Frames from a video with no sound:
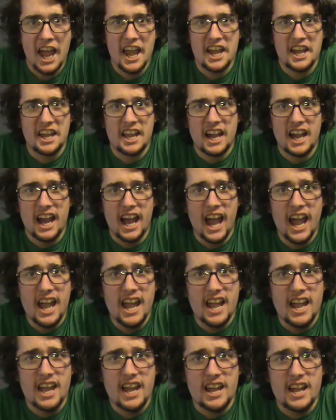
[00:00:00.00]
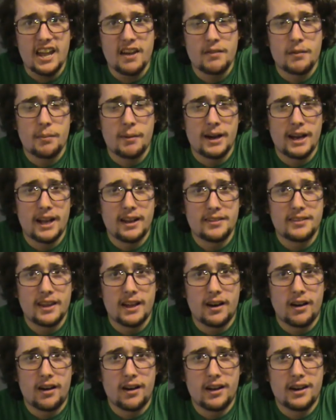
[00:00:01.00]
Hey, hey, everybody out
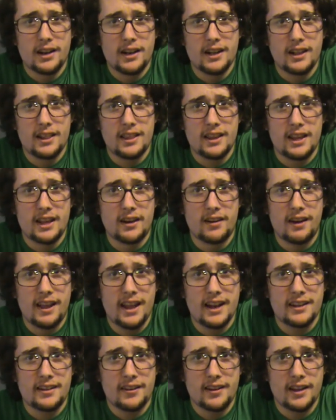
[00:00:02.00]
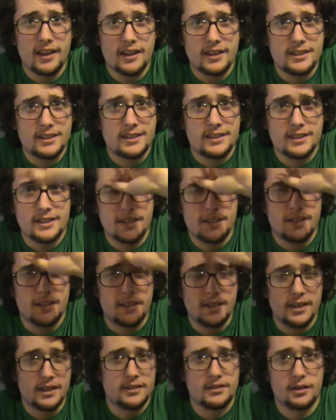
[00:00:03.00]
there on the internet!
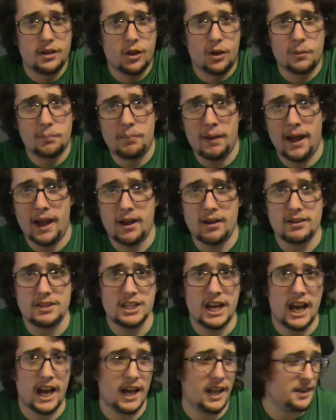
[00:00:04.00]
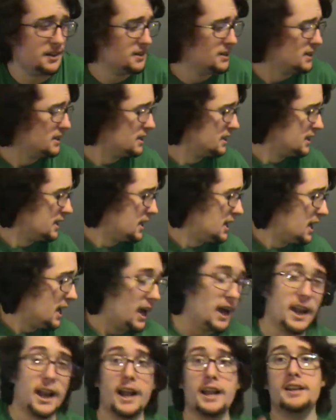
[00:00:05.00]
It's your old pal John,
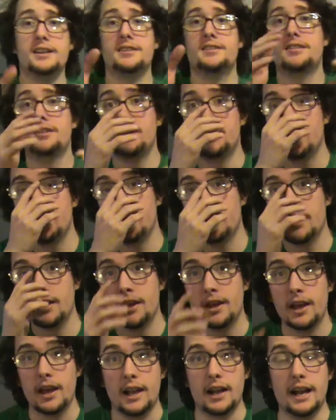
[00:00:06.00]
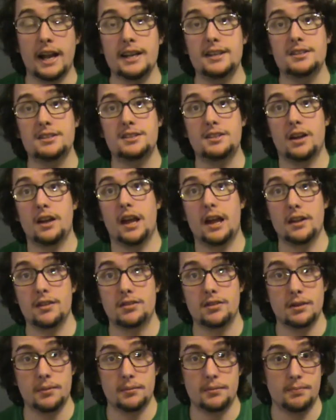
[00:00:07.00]
and I just and I just dug out
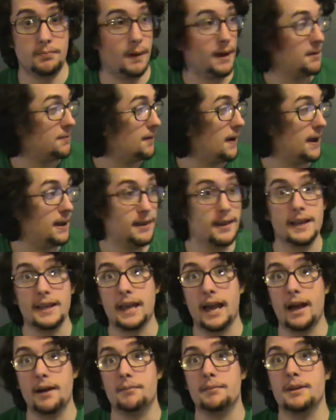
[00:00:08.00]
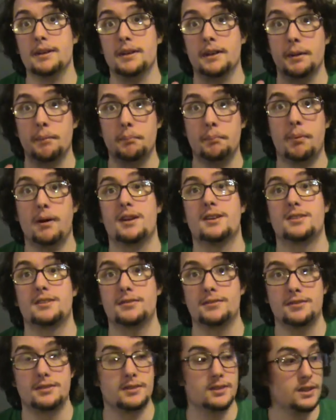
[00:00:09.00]
through my filing cabinet a bunch
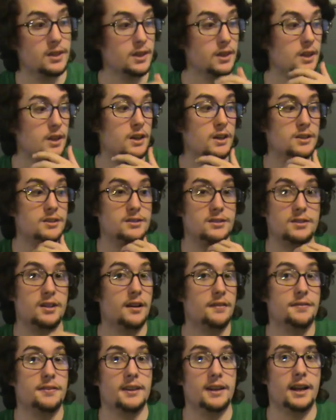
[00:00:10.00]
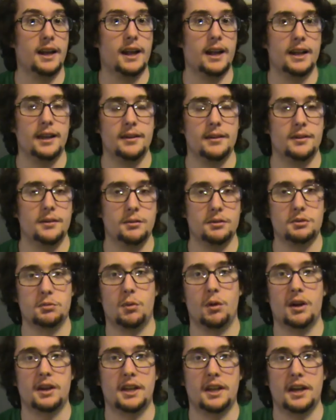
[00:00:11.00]
of stuff that I was
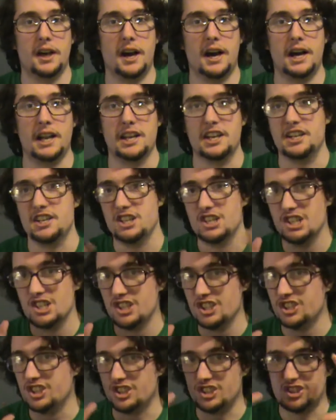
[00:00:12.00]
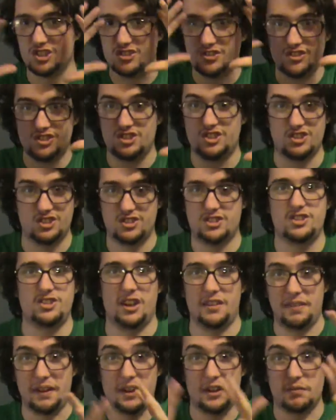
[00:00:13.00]
working on and just
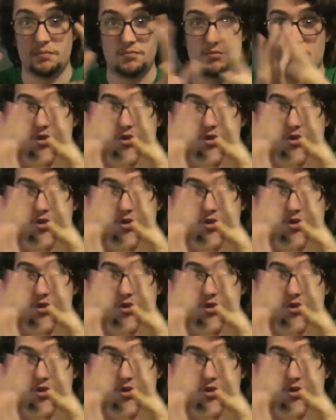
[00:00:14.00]
stuff I